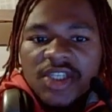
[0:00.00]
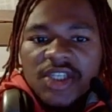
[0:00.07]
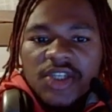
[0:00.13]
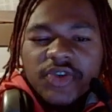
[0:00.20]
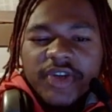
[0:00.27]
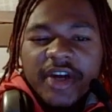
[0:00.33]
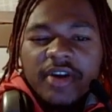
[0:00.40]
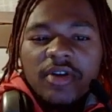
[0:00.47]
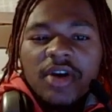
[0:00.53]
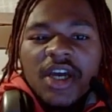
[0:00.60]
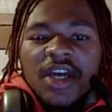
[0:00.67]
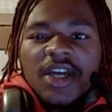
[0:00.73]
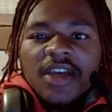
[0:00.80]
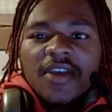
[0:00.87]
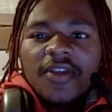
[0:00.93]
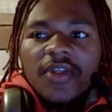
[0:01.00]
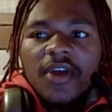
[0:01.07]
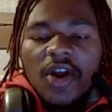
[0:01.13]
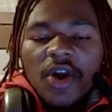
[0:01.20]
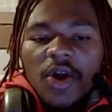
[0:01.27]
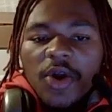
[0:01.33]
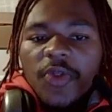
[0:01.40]
You know, the
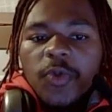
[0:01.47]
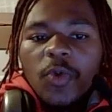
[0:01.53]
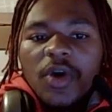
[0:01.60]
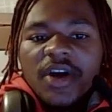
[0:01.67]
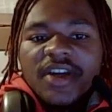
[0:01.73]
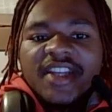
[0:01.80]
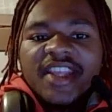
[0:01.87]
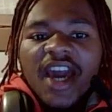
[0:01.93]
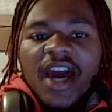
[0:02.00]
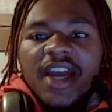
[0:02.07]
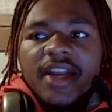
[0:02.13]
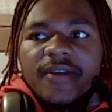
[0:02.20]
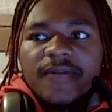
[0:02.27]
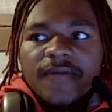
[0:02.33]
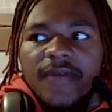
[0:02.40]
earth one kind of